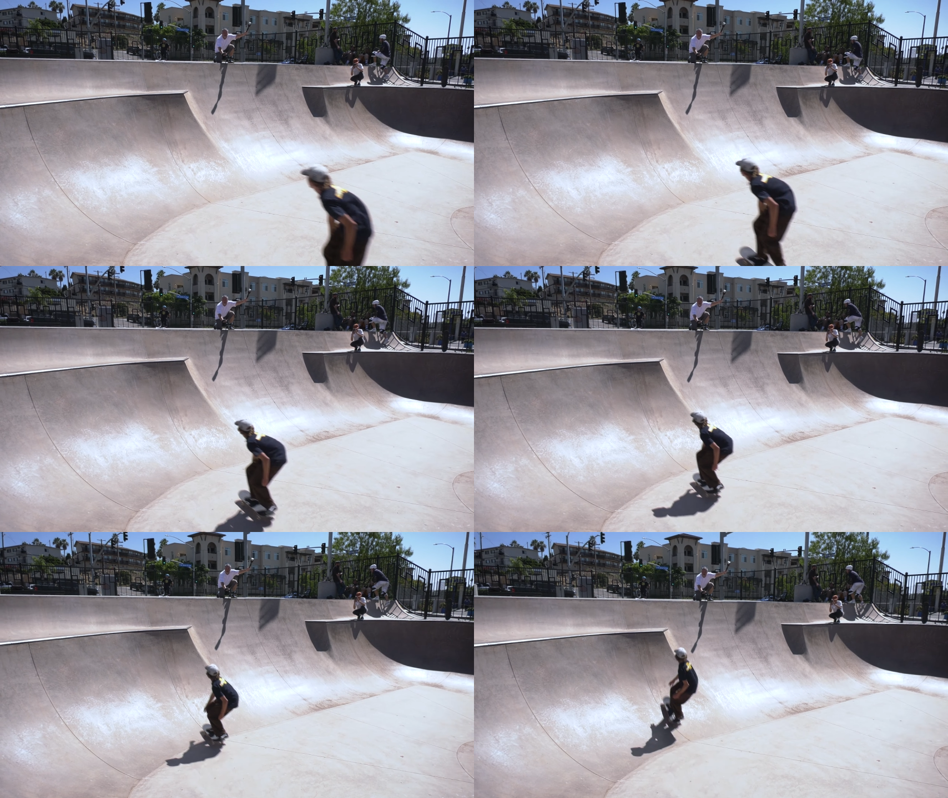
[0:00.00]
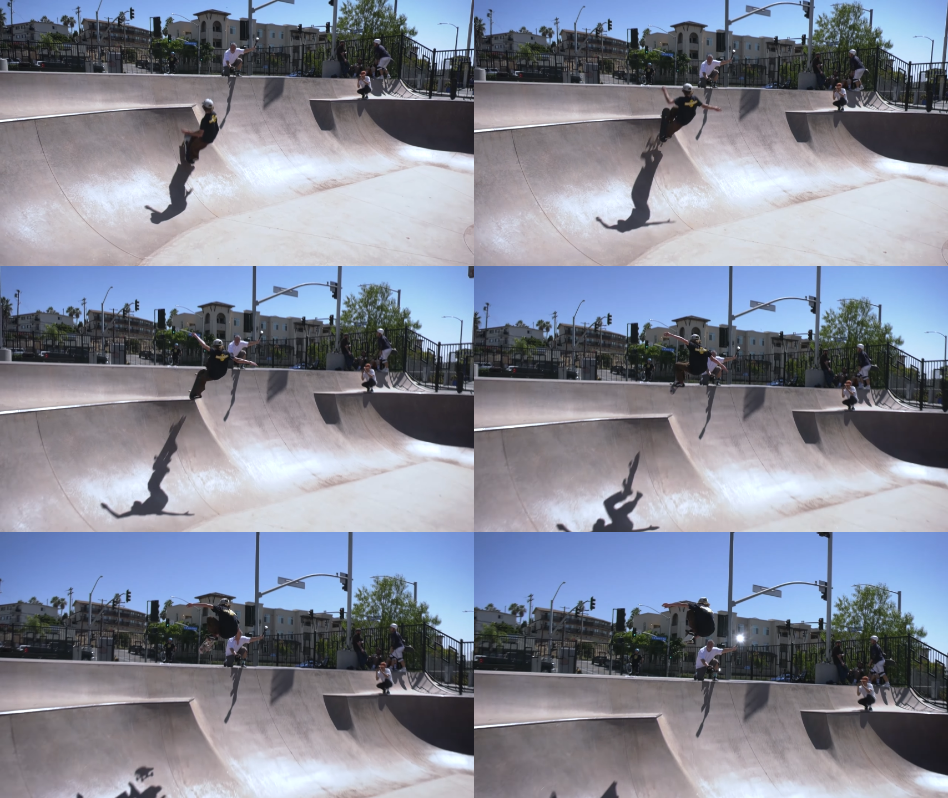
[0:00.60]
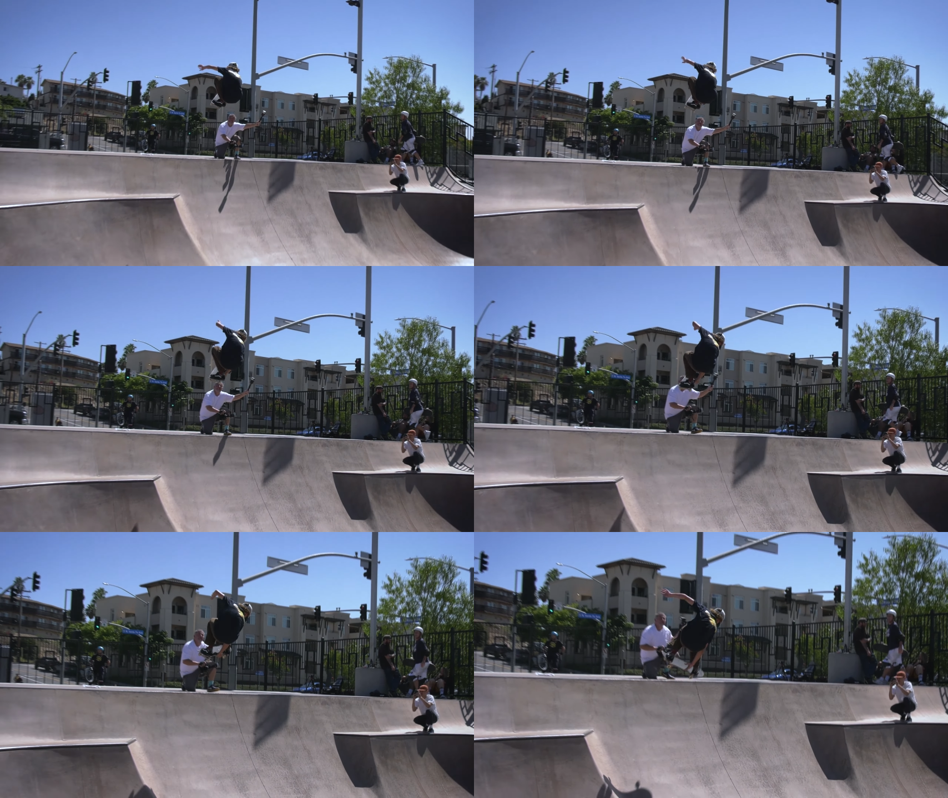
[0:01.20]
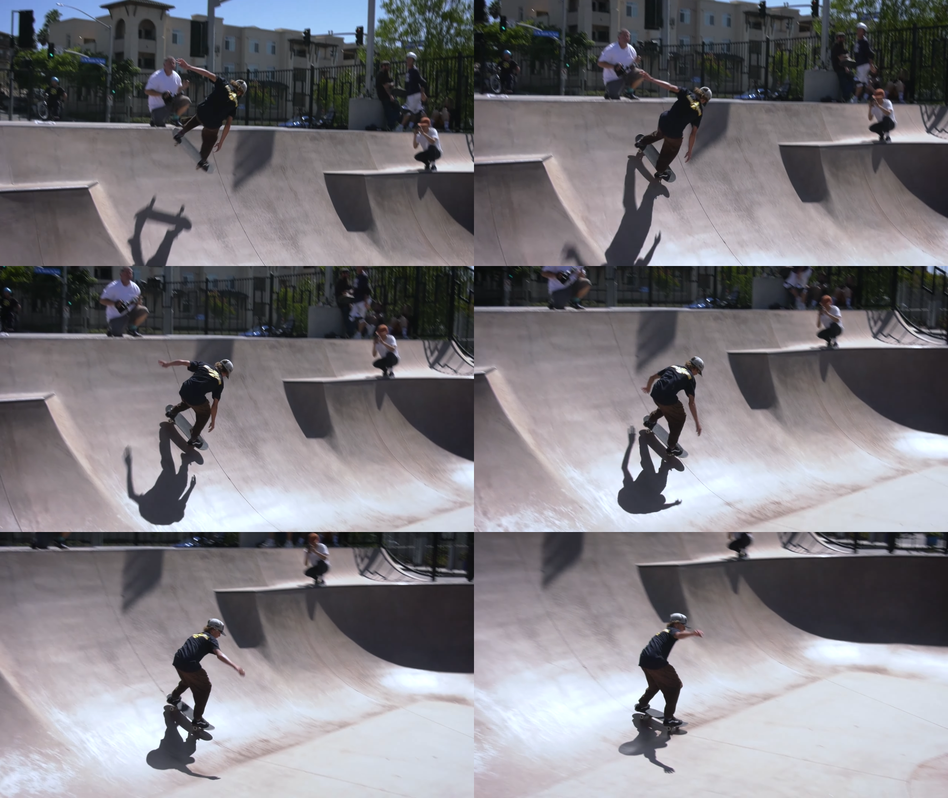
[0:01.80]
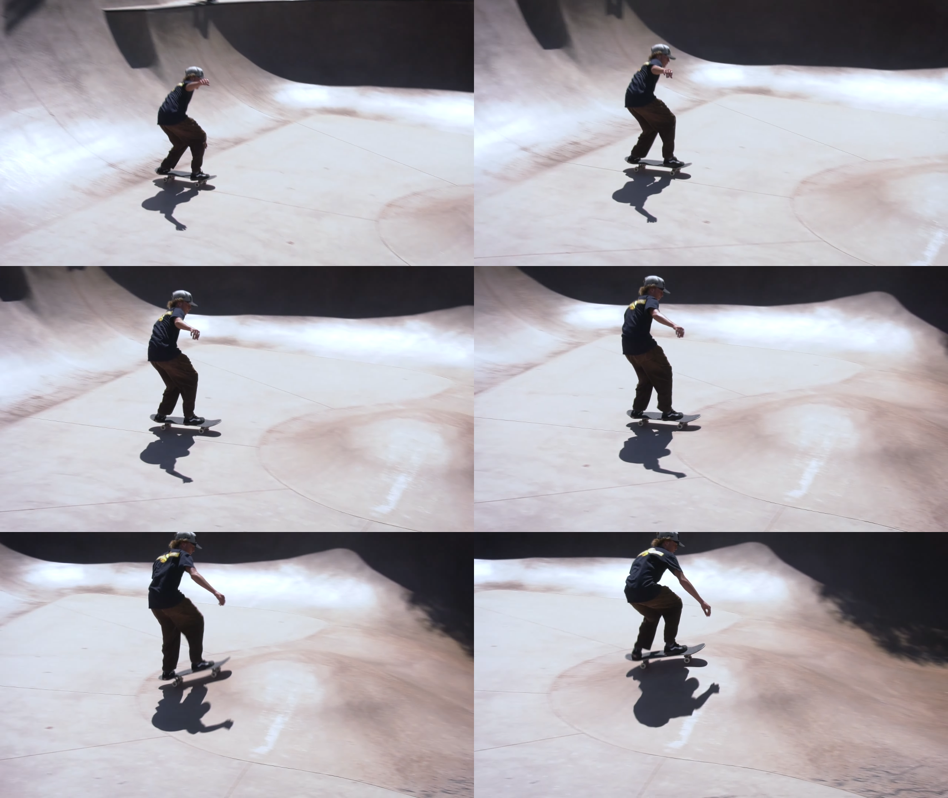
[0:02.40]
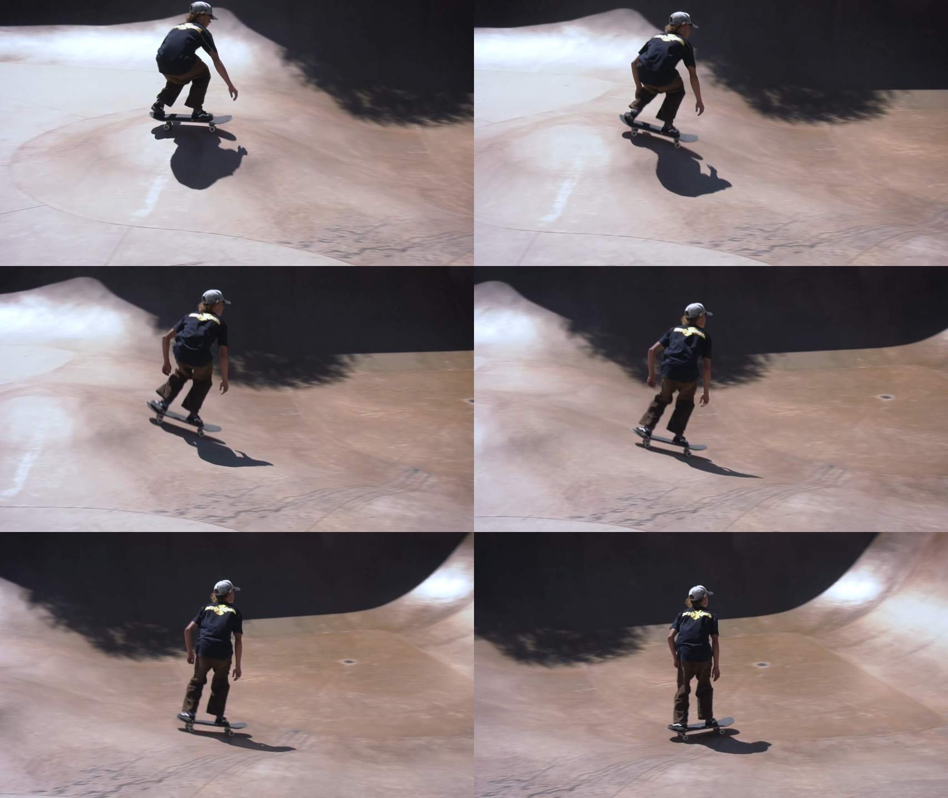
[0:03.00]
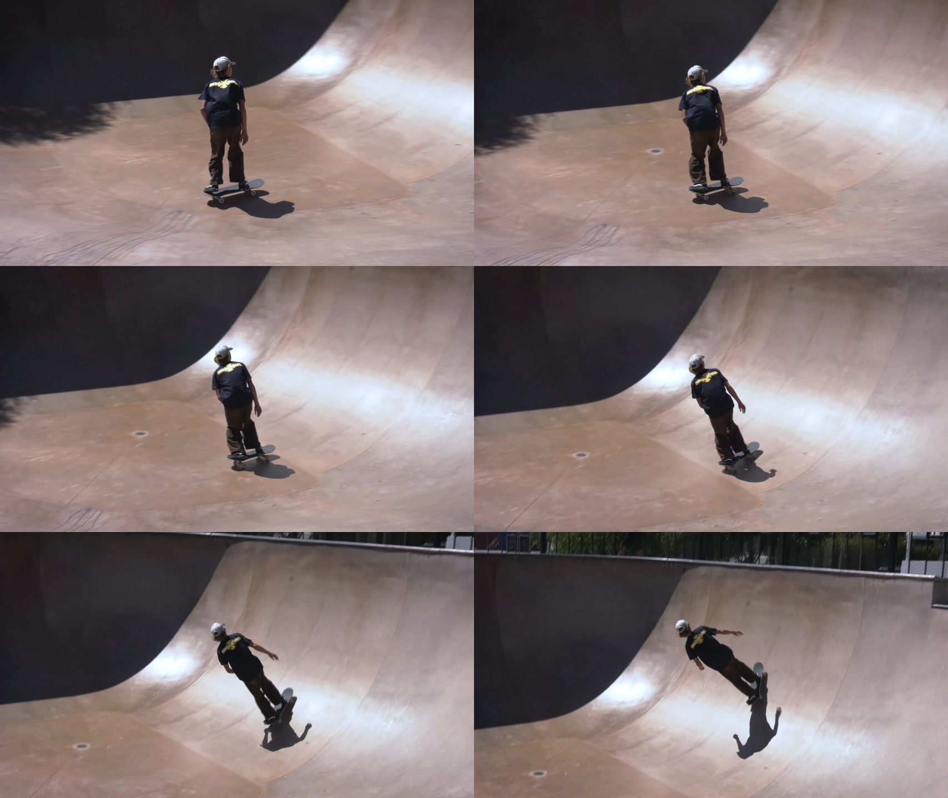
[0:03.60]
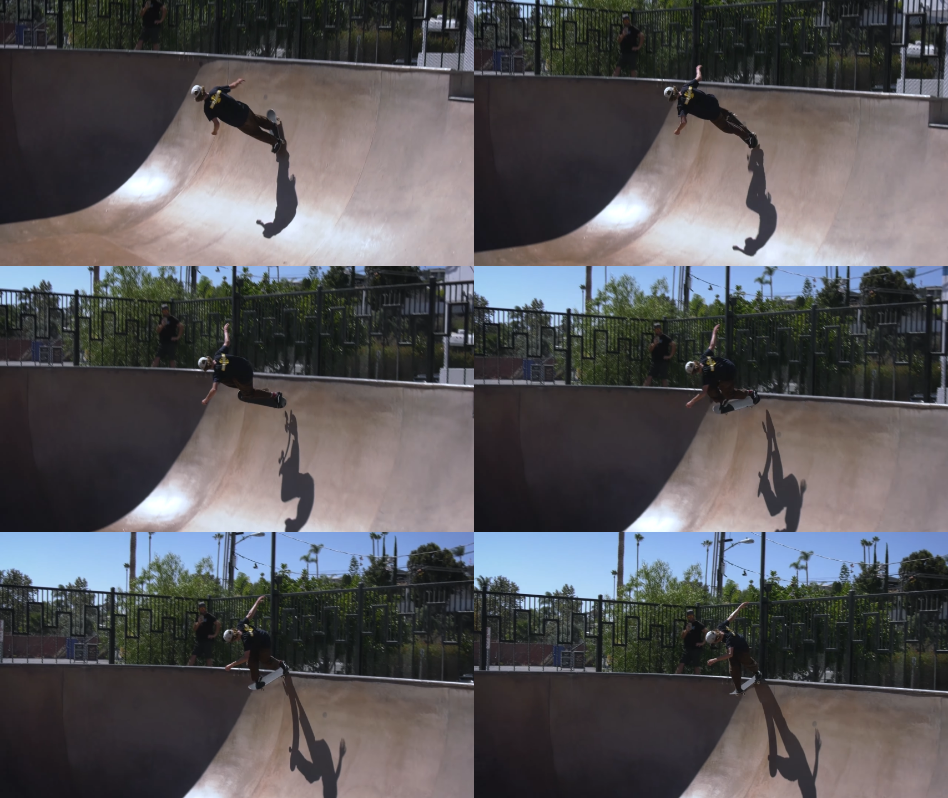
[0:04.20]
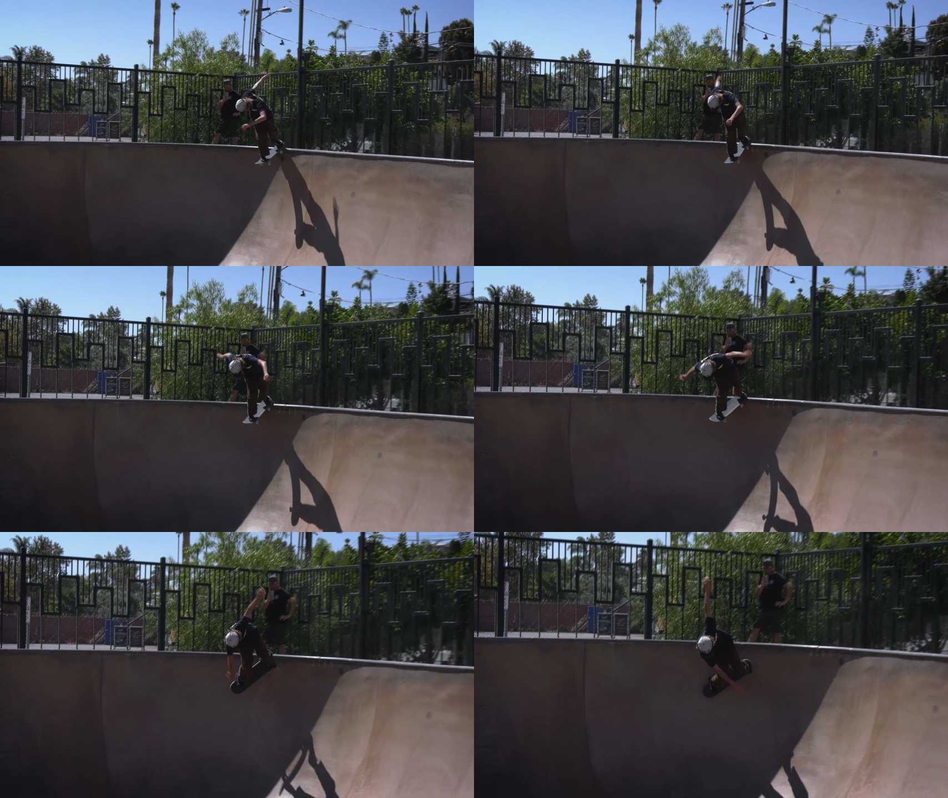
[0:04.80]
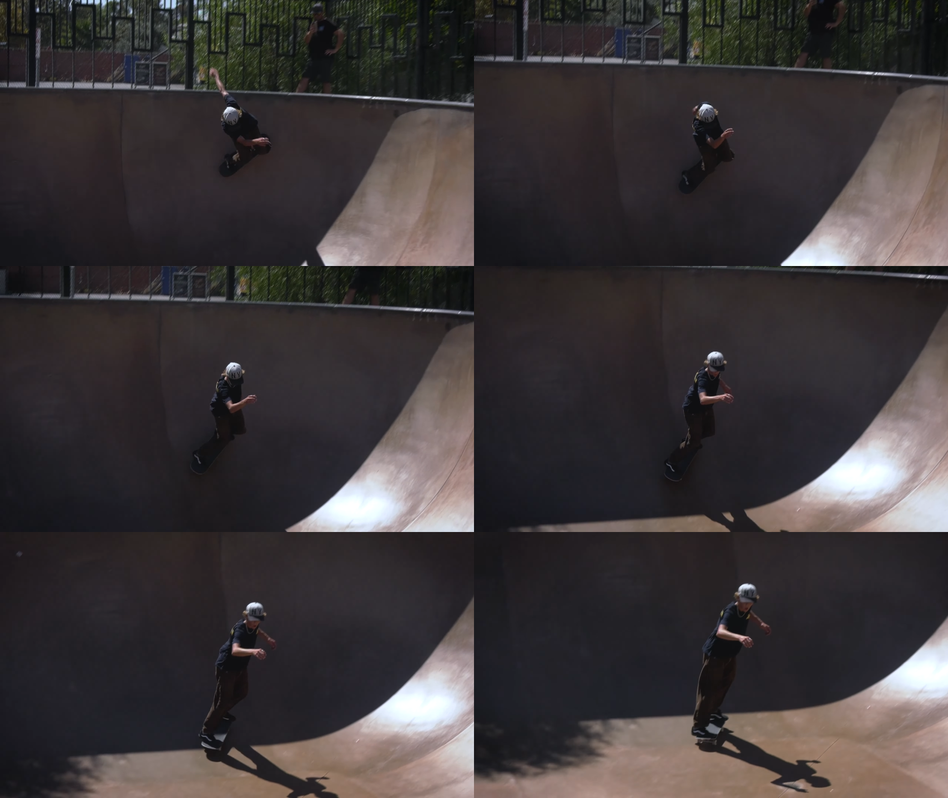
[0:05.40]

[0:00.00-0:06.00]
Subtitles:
(no speaker visible)